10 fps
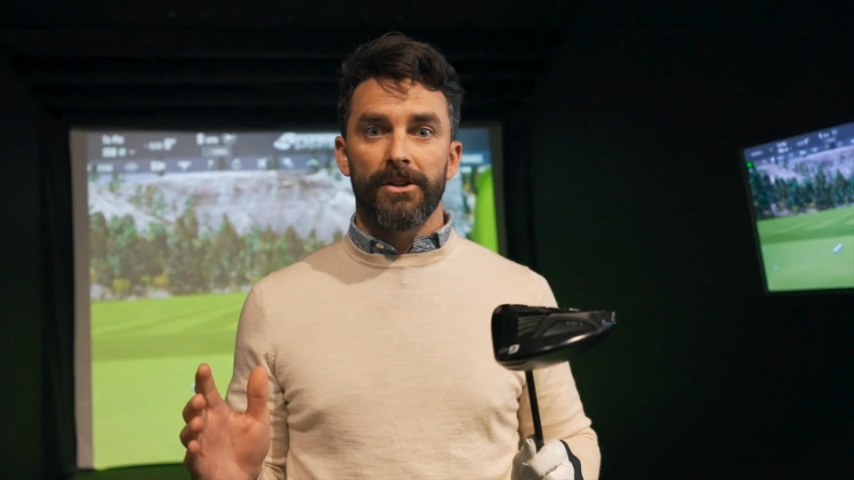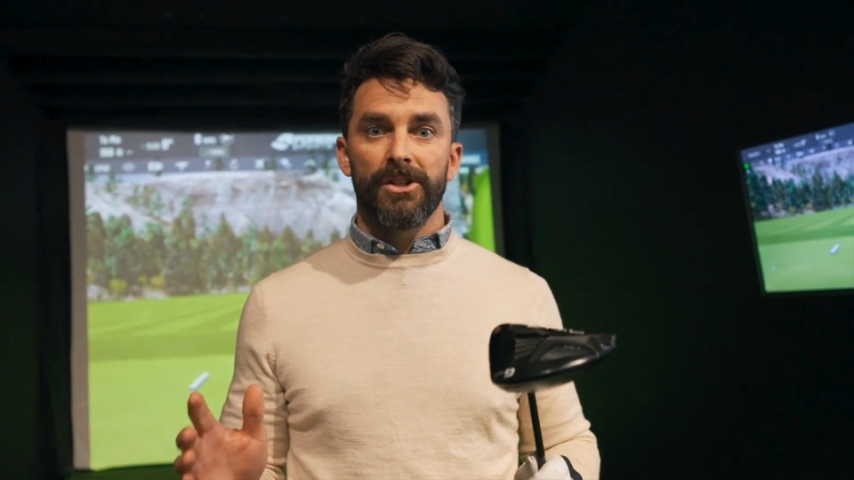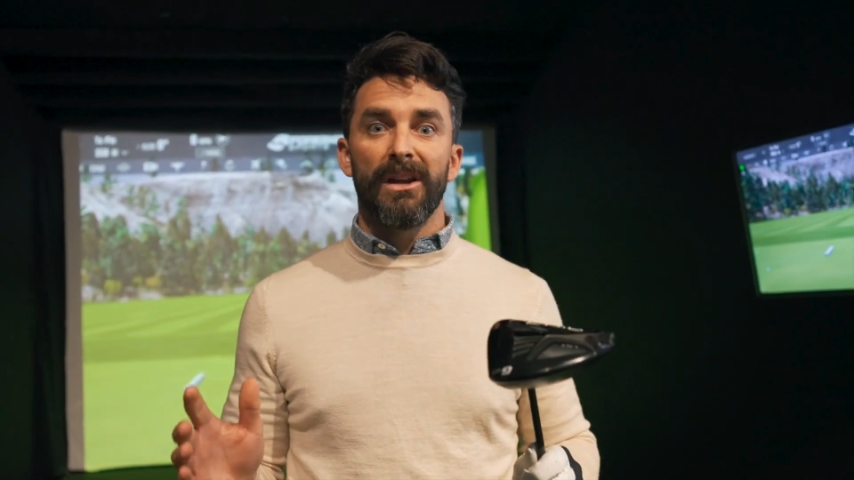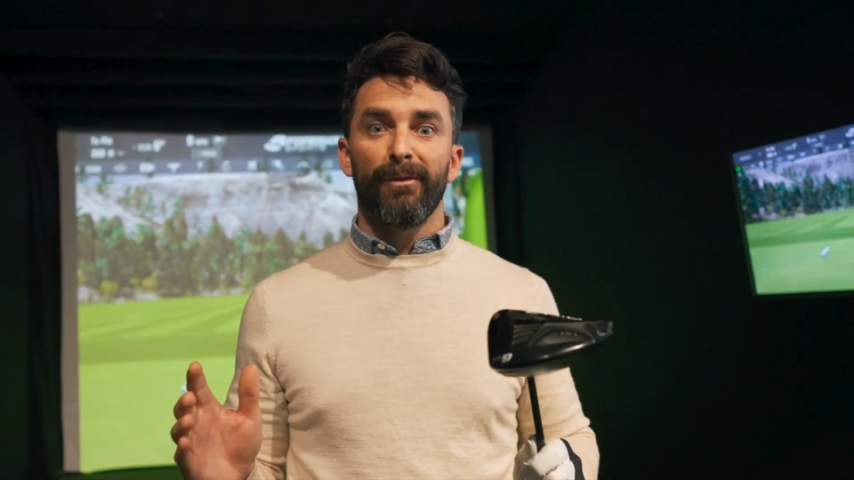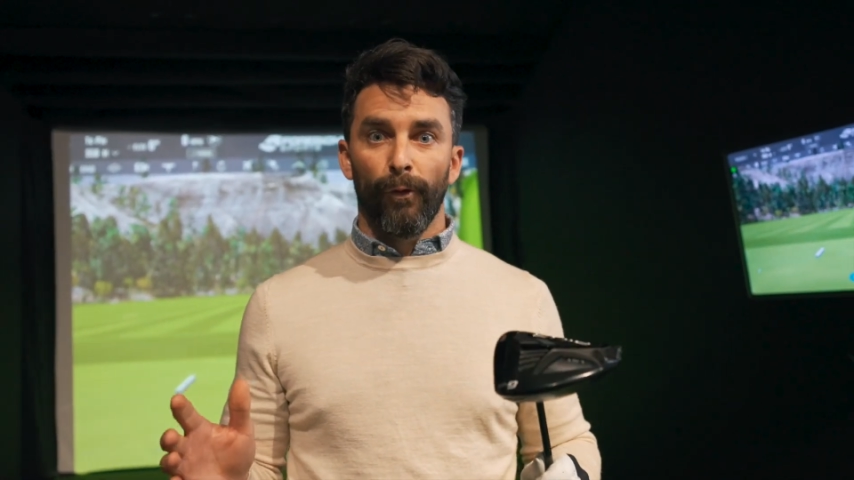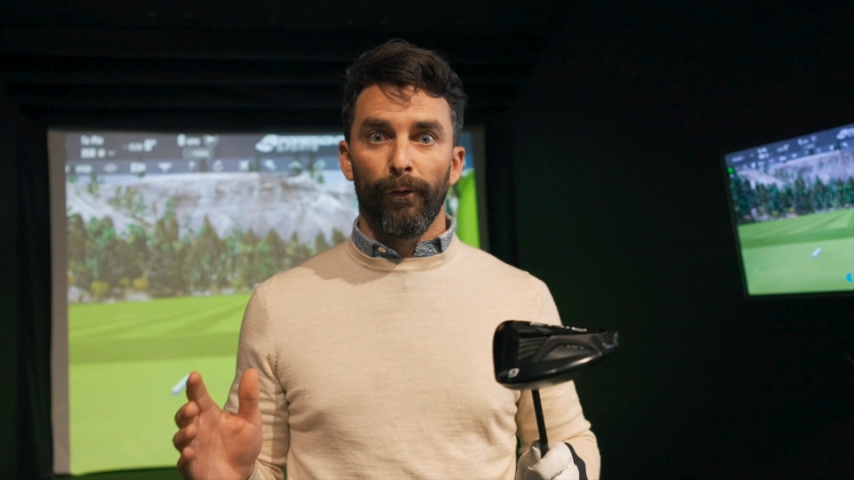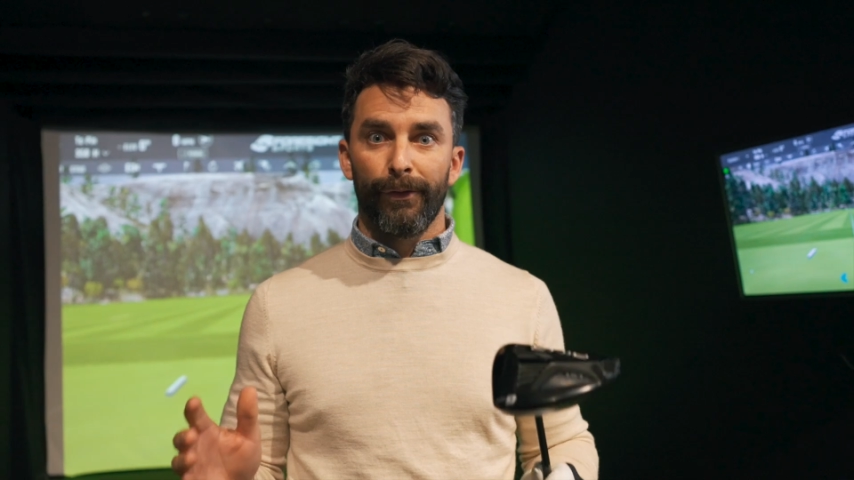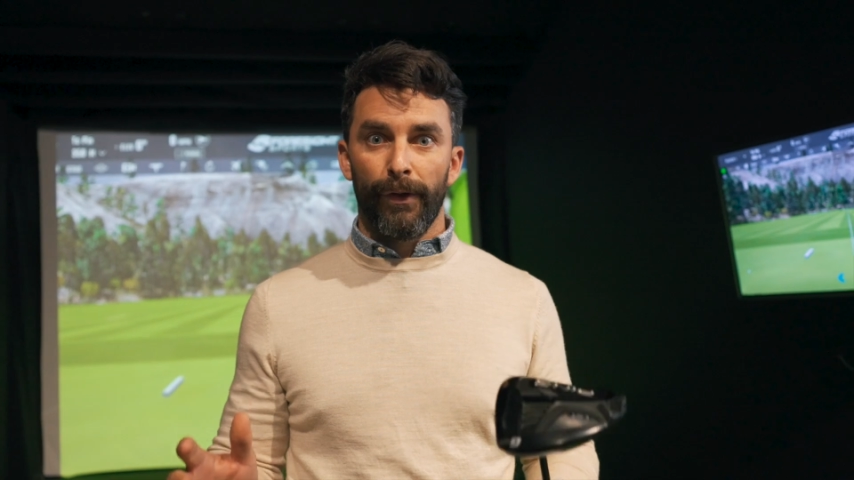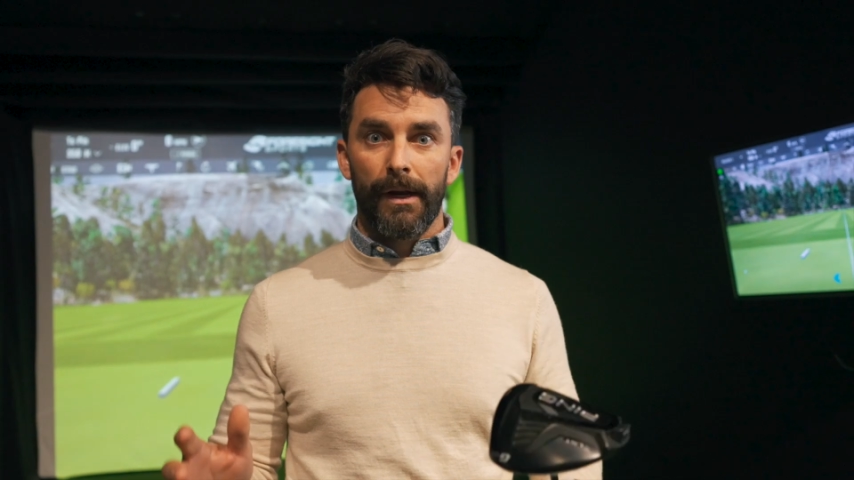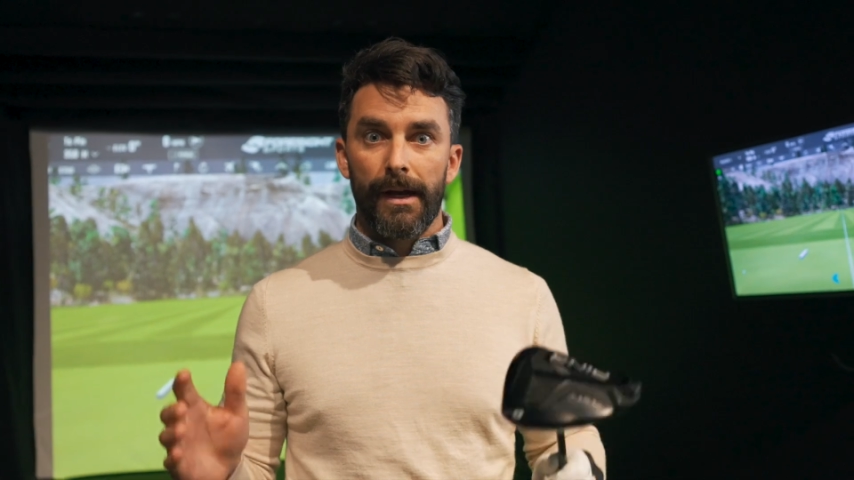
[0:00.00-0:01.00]

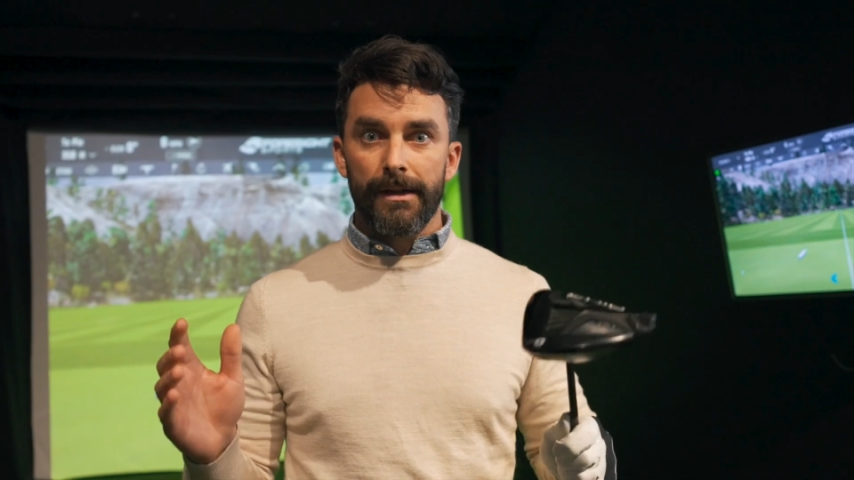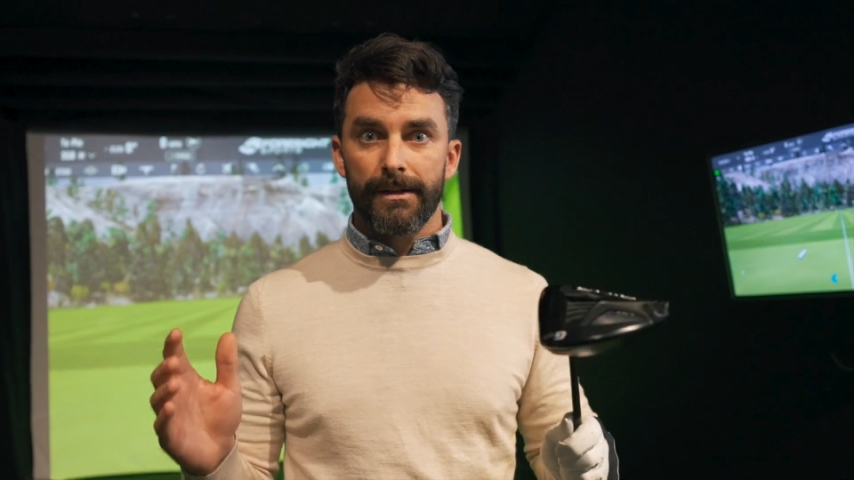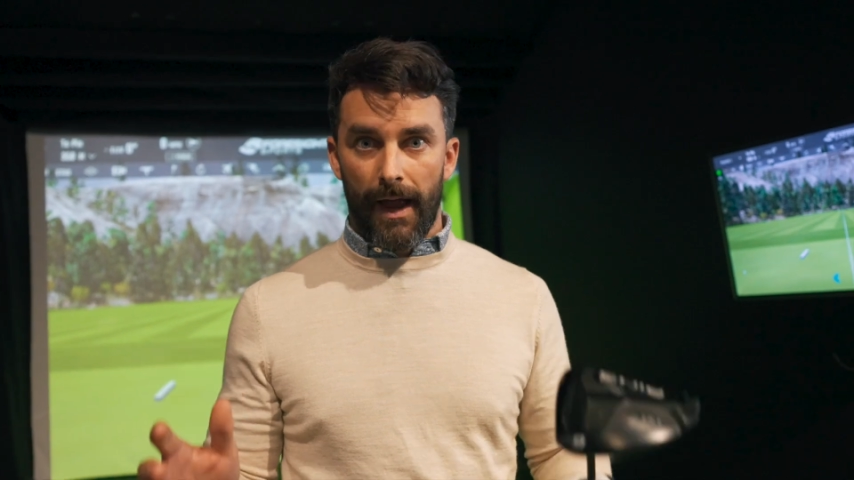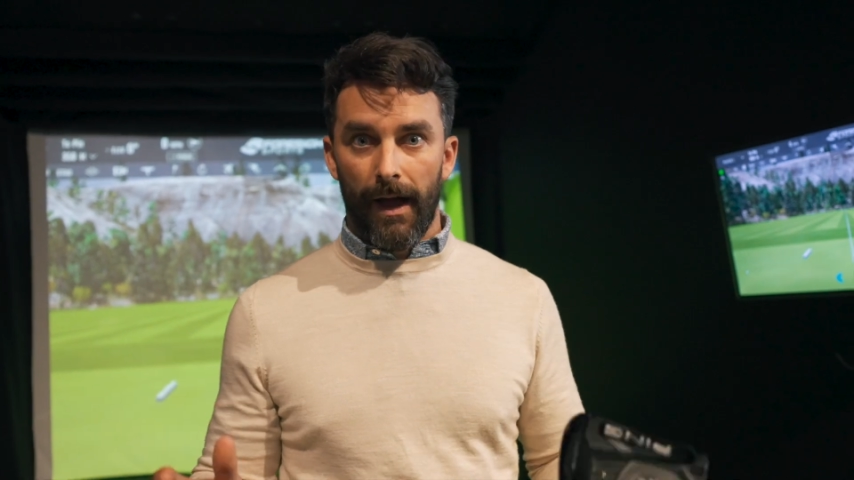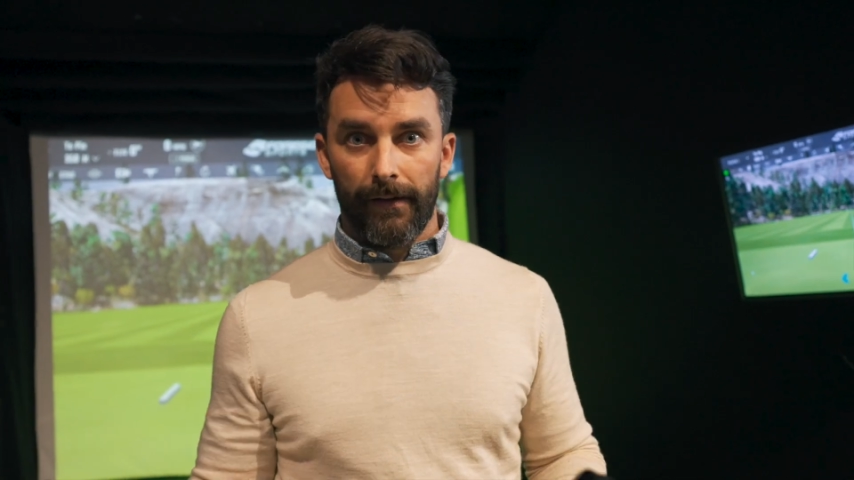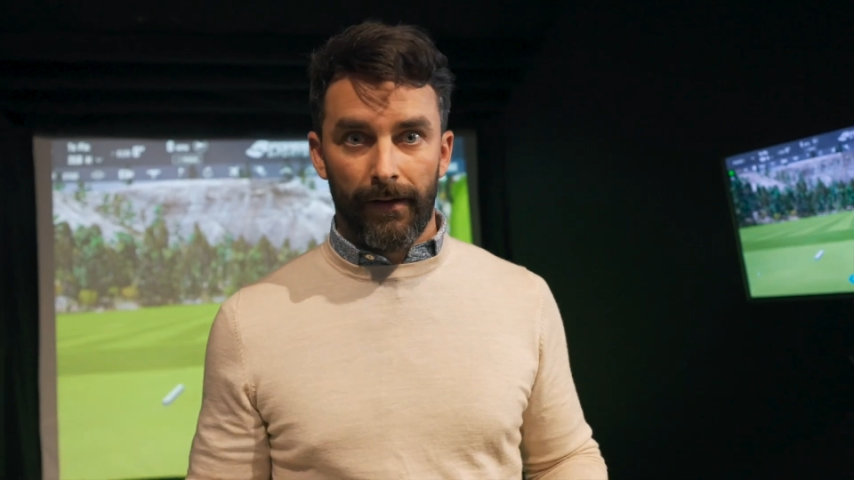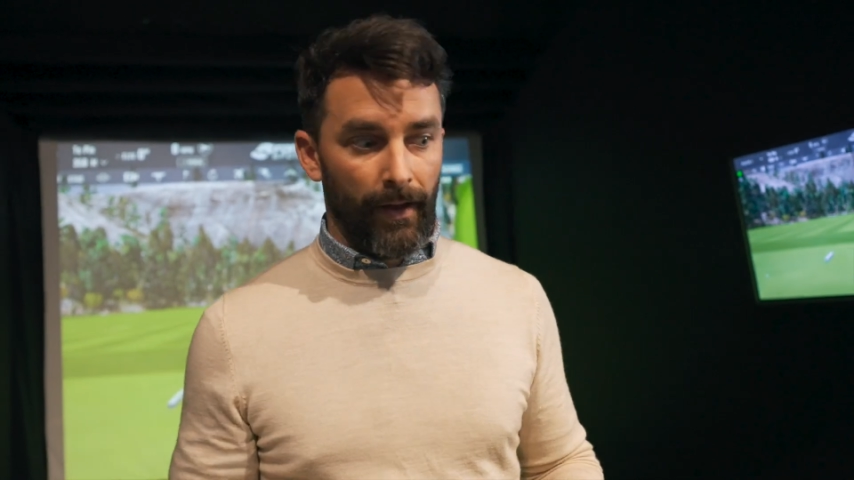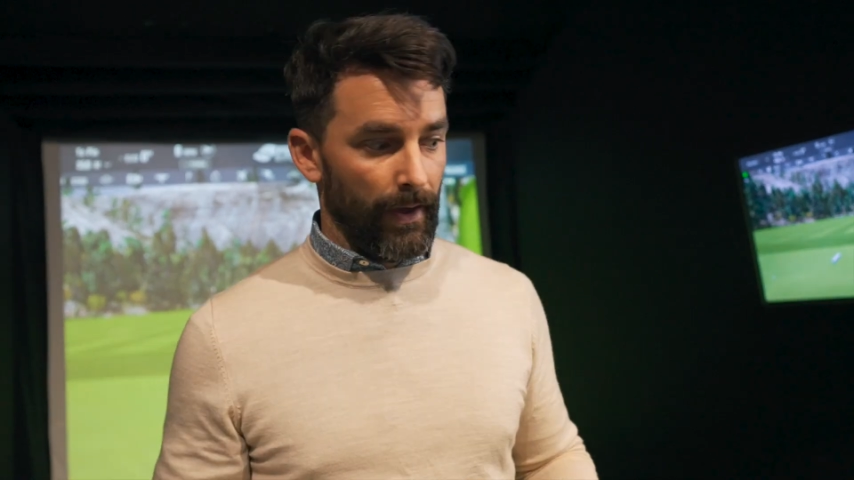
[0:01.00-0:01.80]
G430 is out